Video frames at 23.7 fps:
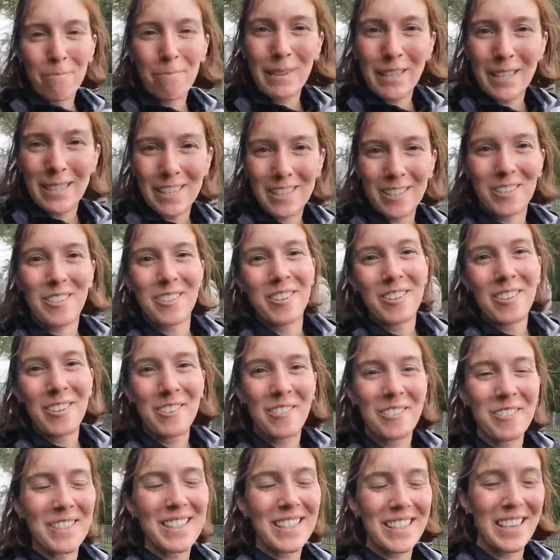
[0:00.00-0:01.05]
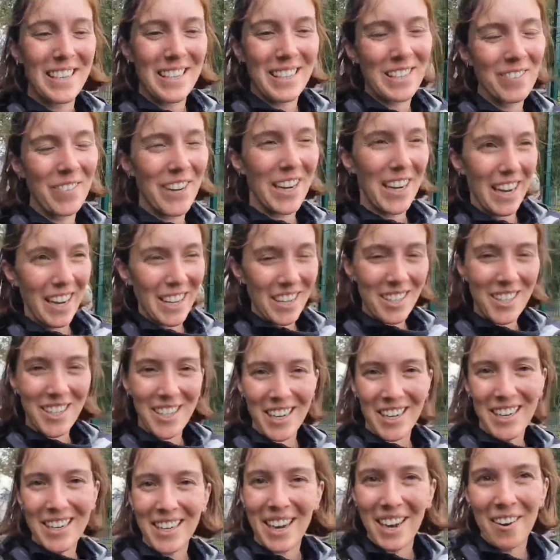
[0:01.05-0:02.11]
beans on toast as my lunch,
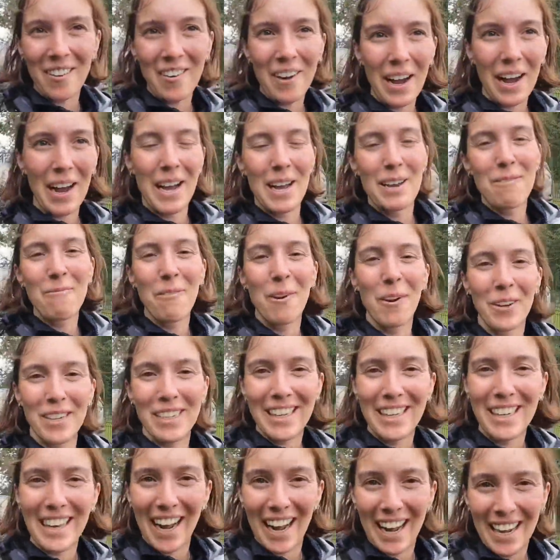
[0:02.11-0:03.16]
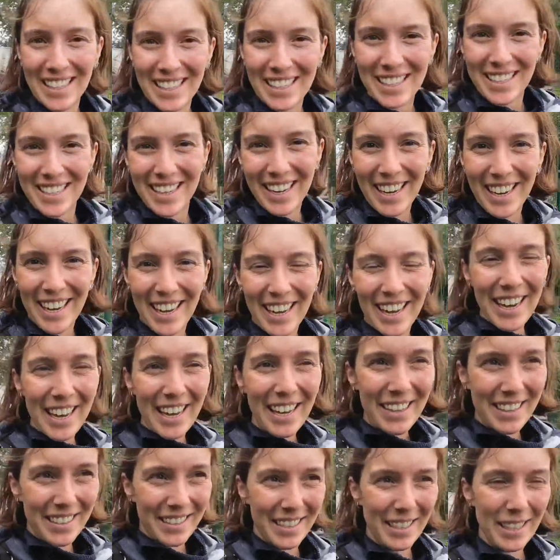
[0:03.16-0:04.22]
and now I'm on the last
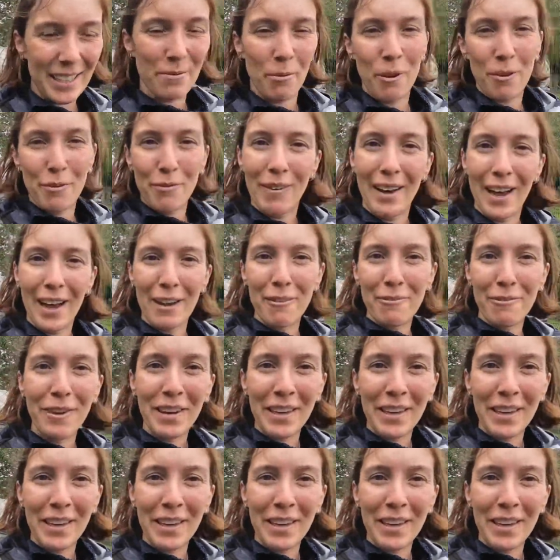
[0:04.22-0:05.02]
6.5